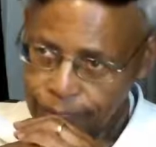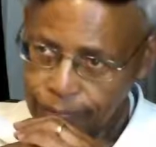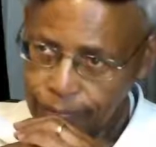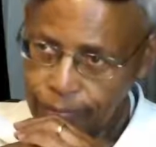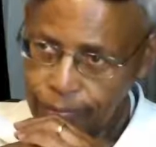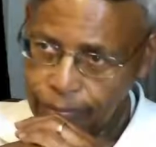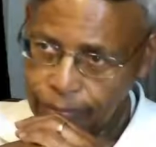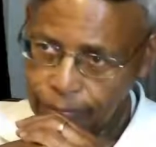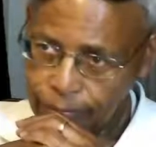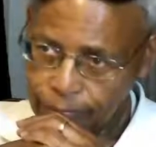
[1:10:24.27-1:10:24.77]

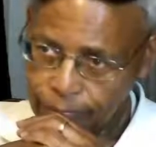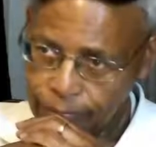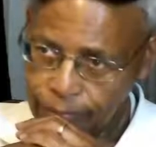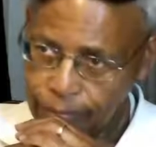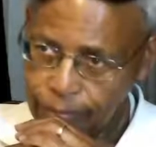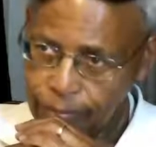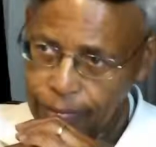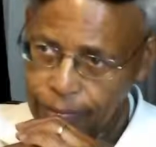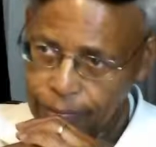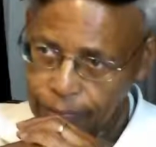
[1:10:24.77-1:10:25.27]
God's already
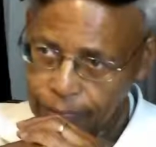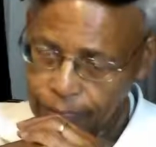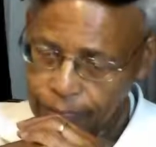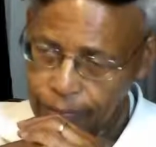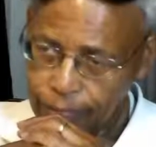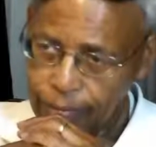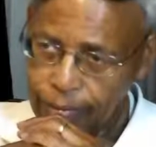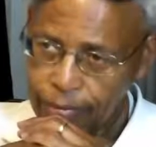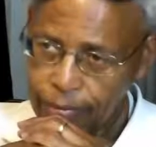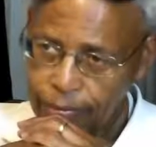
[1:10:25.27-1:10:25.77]
said it's
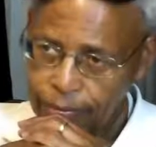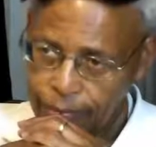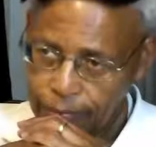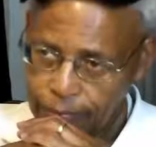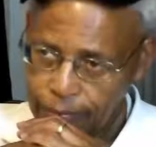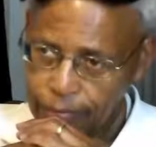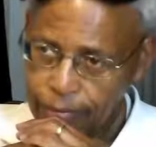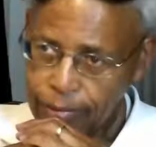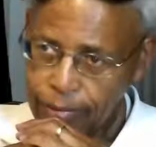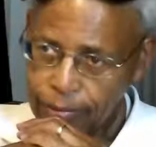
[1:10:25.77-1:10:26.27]
ours. It,
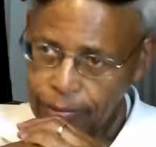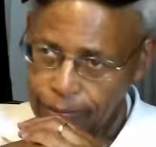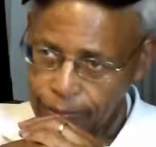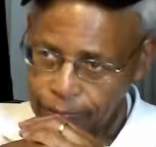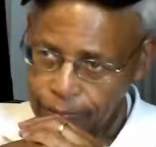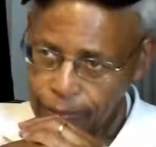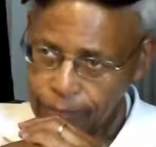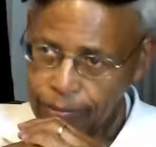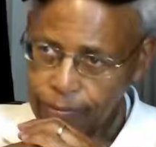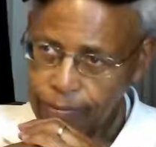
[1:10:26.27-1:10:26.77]
it's already
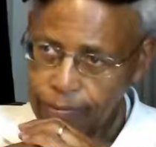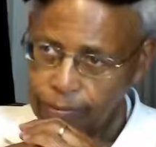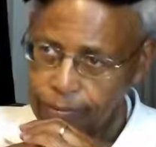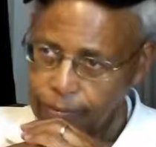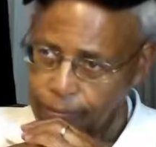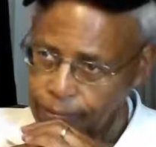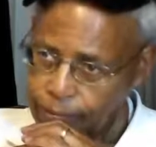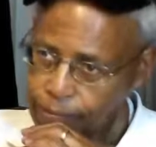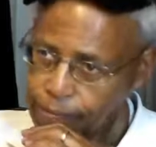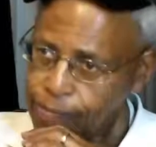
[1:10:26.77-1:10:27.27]
a past
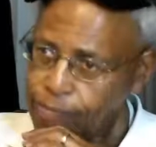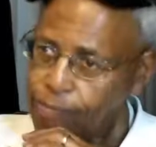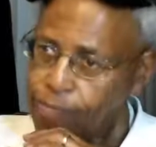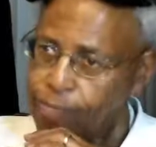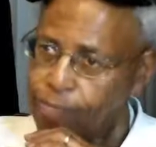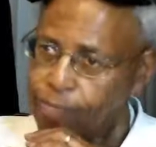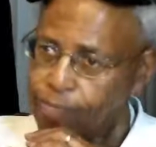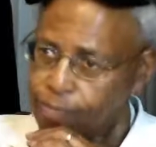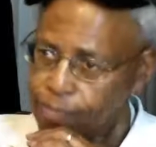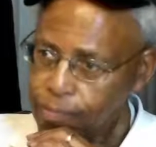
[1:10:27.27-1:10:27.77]
tense
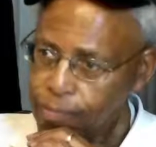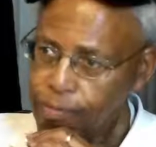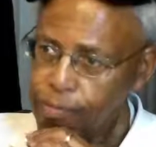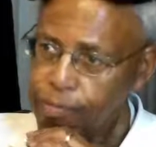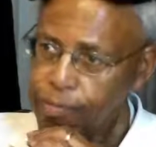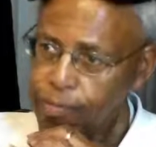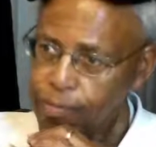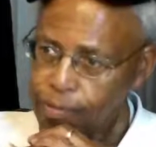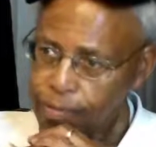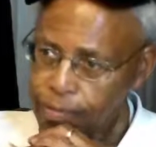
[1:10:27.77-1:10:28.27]
thing.
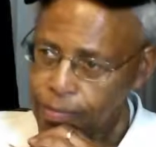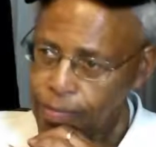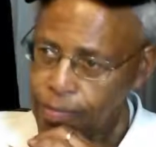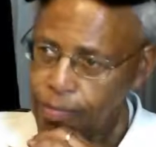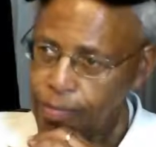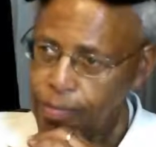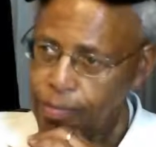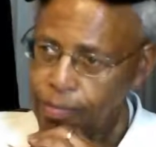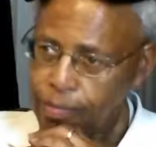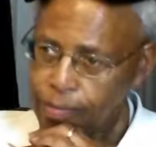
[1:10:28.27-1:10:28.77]
He's
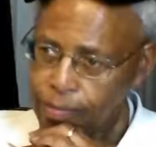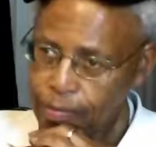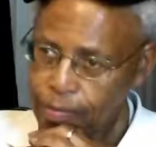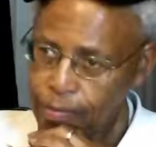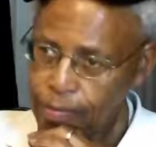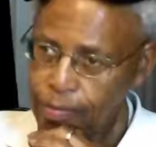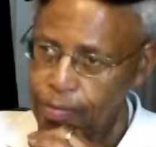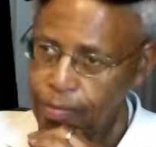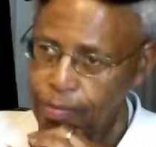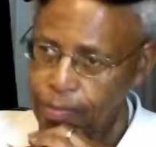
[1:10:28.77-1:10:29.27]
viewing
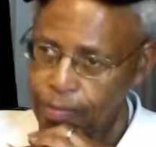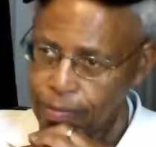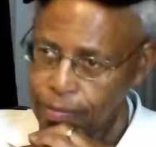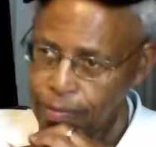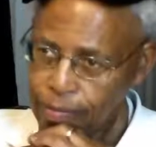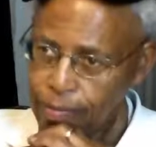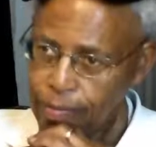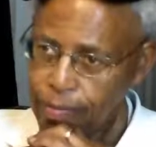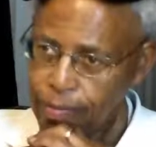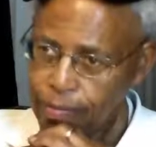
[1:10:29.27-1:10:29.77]
it from
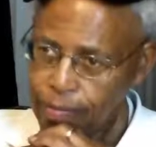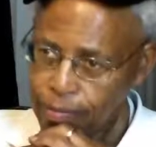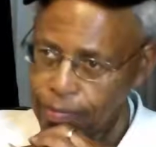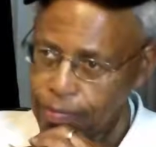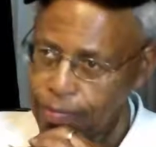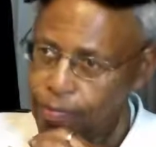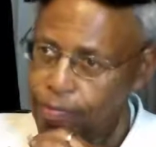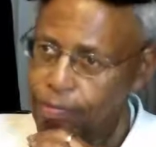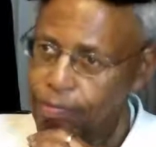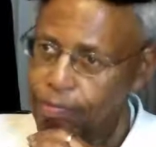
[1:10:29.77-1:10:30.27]
the
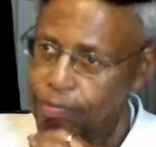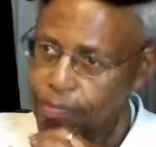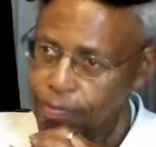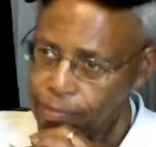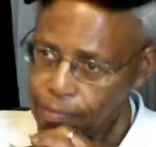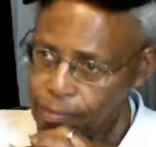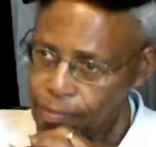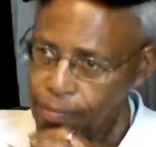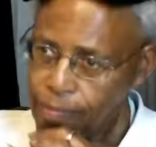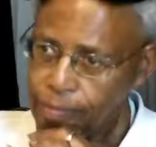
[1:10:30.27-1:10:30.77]

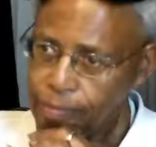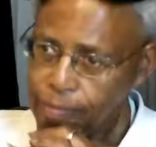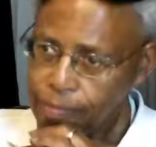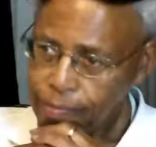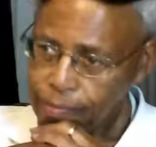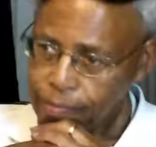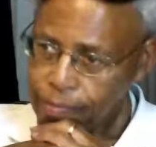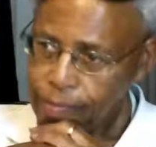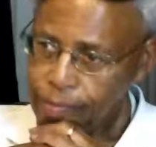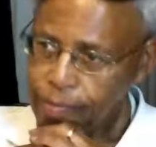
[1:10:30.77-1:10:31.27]
past
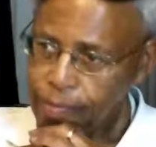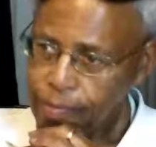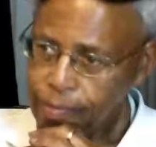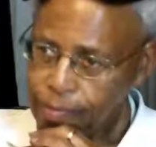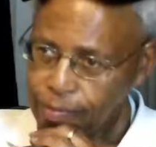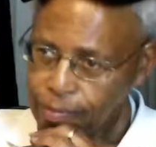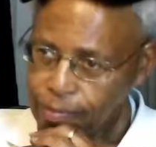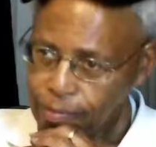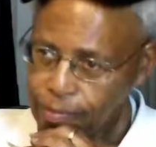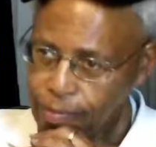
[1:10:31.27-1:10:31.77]
in
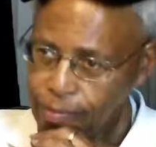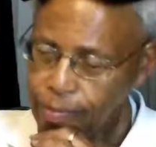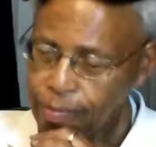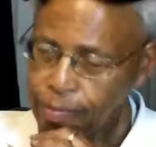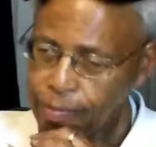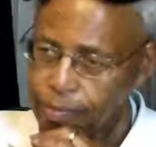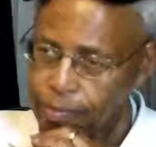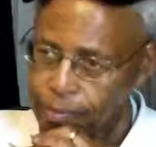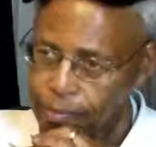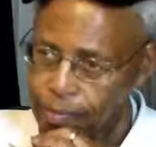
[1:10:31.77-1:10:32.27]
his
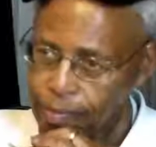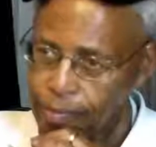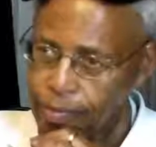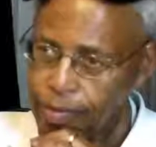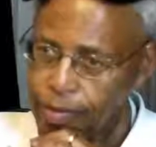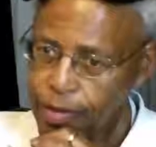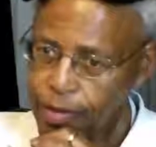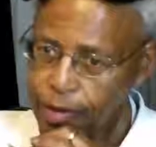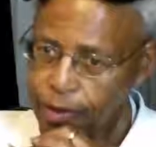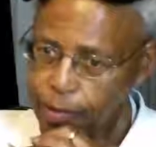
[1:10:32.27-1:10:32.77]
word.
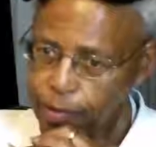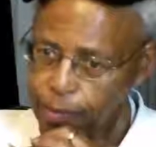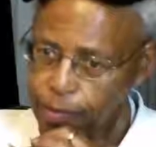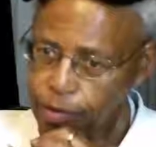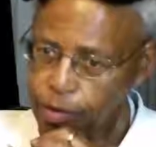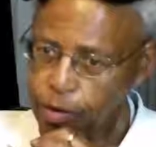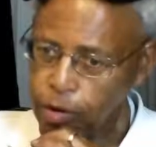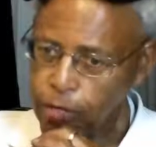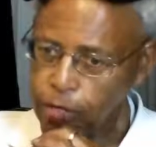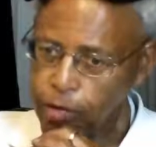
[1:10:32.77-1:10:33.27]
It's
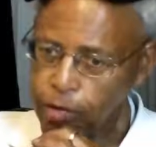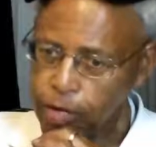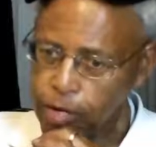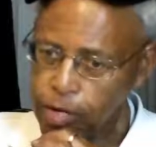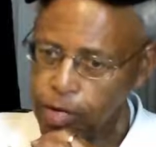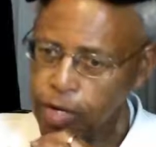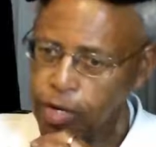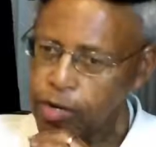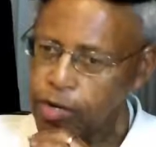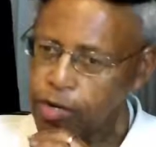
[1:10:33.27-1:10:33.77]
already a
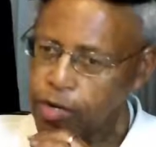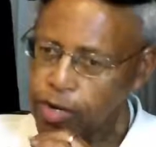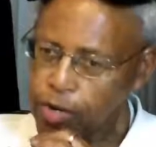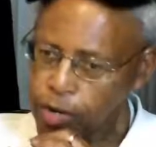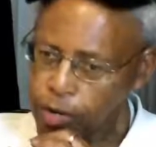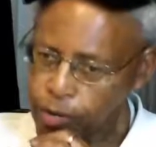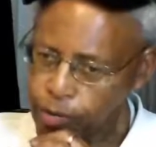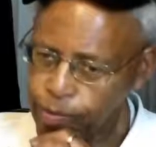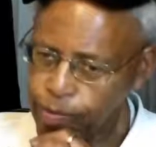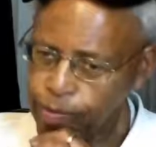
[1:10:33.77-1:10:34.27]
done deal.
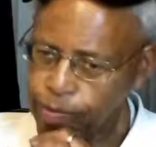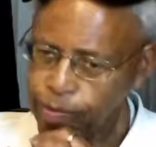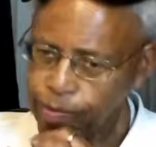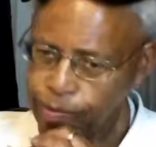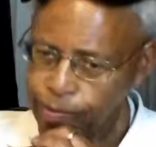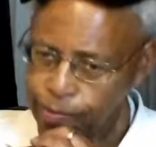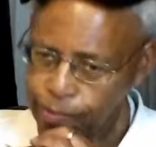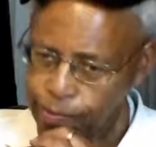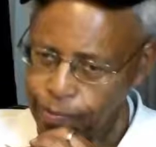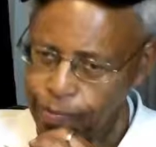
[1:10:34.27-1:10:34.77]
It's a
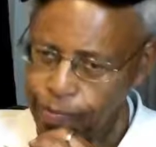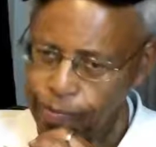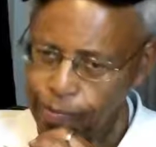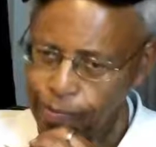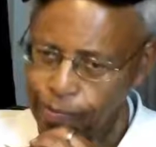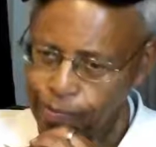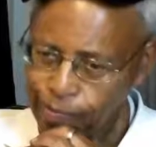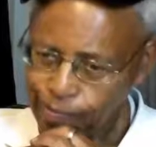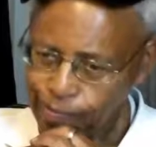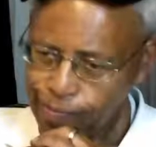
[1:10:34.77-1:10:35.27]
done
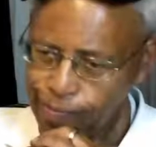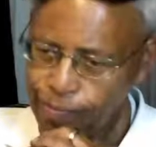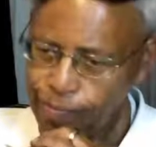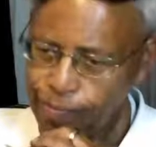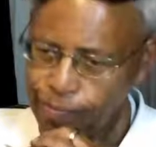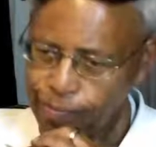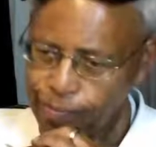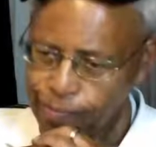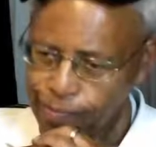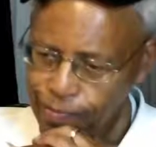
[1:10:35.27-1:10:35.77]
deal. We
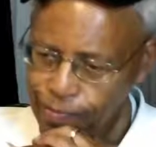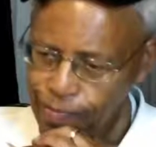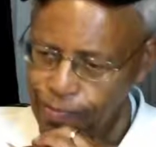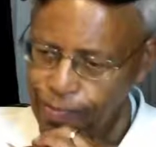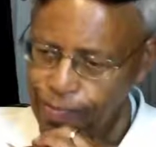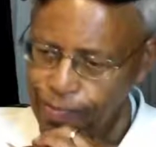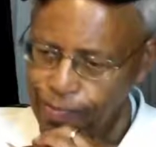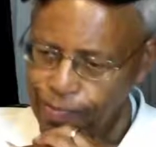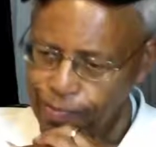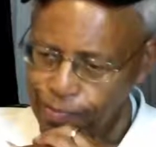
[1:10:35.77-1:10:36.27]
just got to
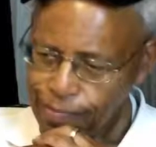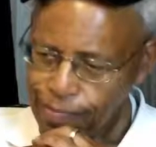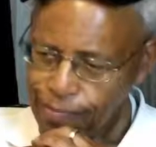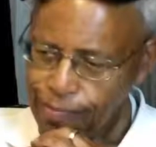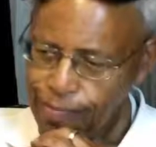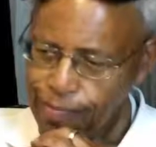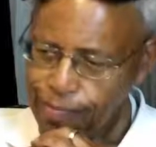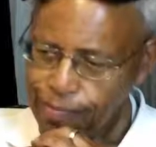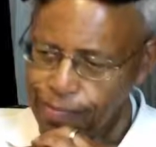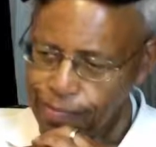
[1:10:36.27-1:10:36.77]
do is
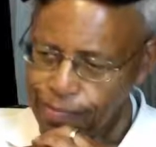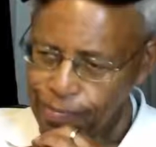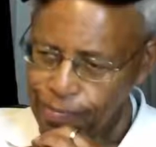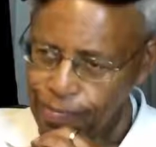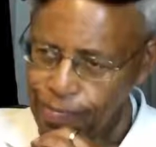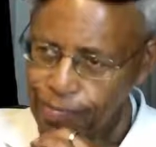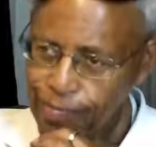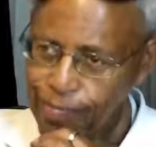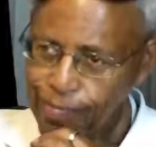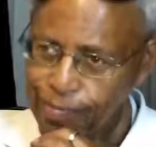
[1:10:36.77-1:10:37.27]
not blow
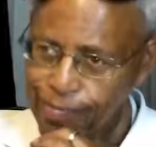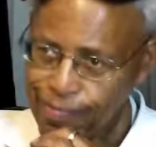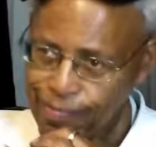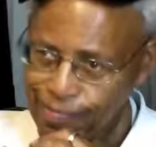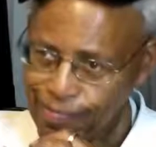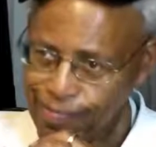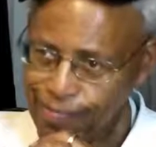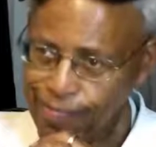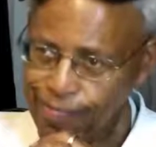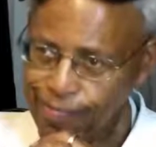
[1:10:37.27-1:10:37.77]
it.
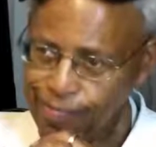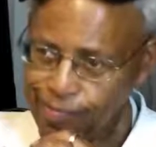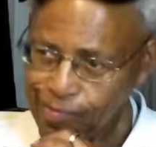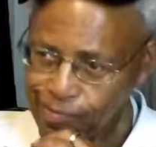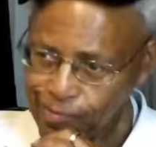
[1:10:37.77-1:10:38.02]
Mm-hmm.